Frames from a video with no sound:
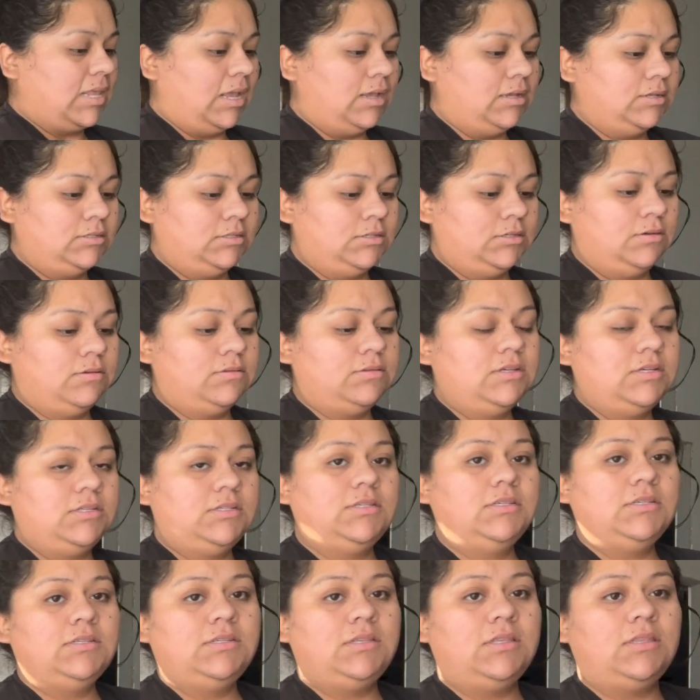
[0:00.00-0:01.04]
So this
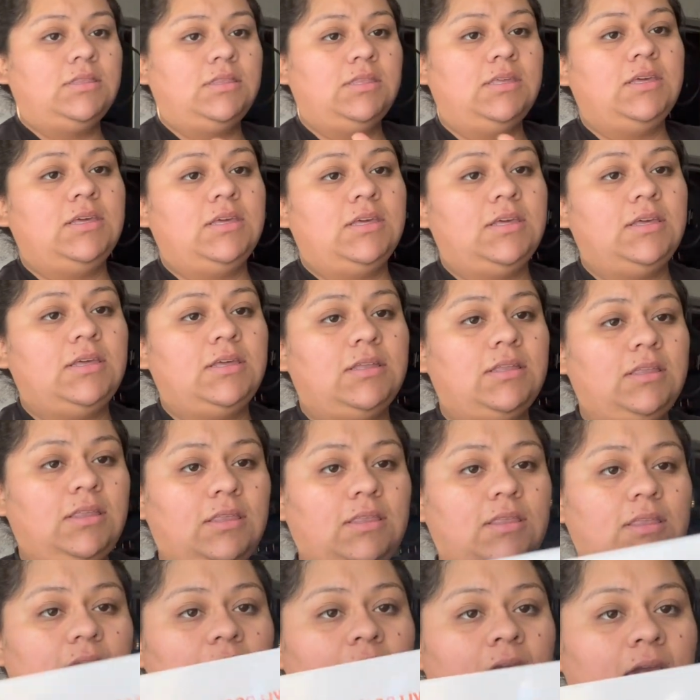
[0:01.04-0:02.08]
is the
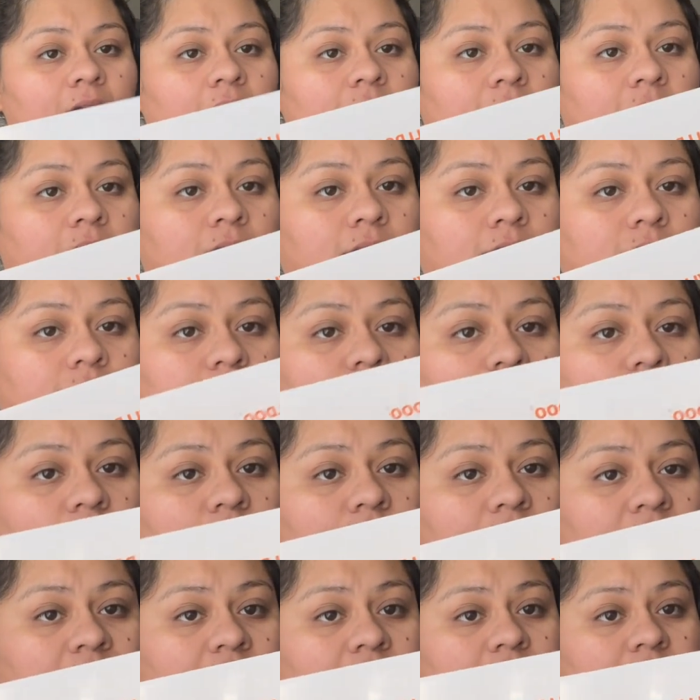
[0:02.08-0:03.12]
handheld
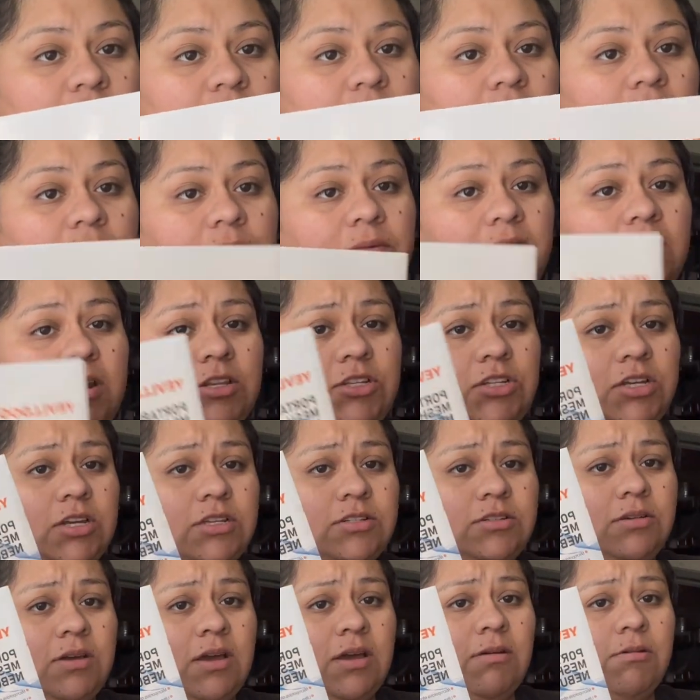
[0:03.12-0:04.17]
nebulizer. I'm gonna let you guys
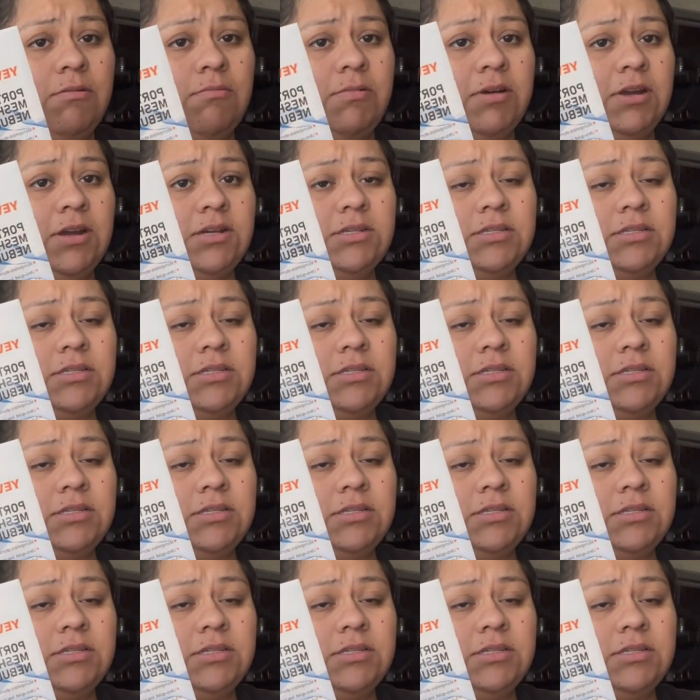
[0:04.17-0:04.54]
know how it works